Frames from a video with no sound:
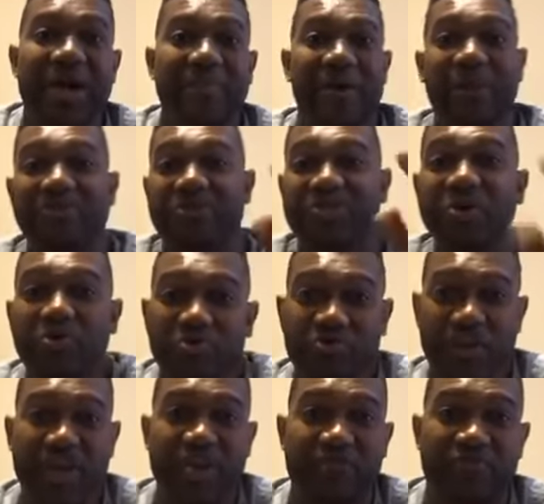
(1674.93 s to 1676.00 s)
But I'm so
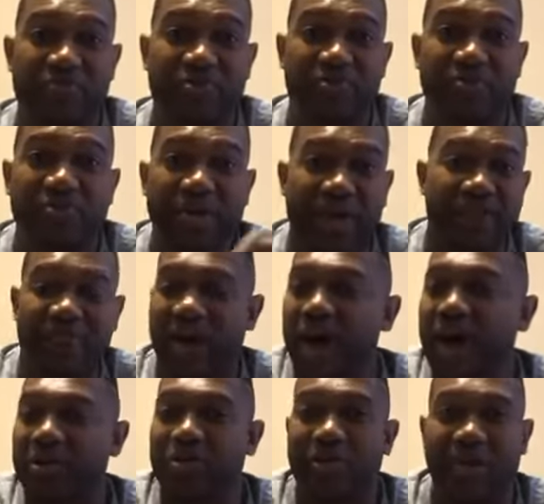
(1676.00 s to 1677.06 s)
thankful you gave
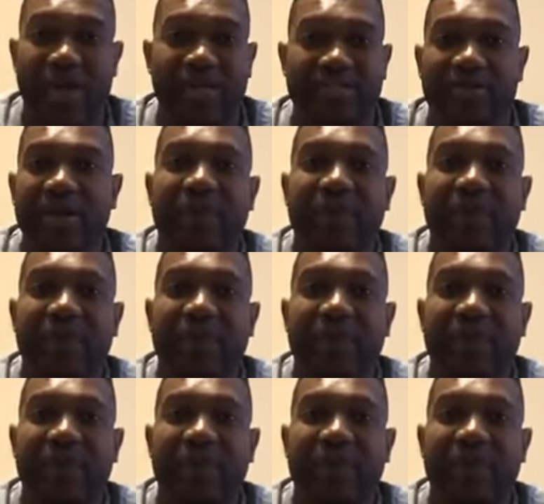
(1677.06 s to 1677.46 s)
God your yes.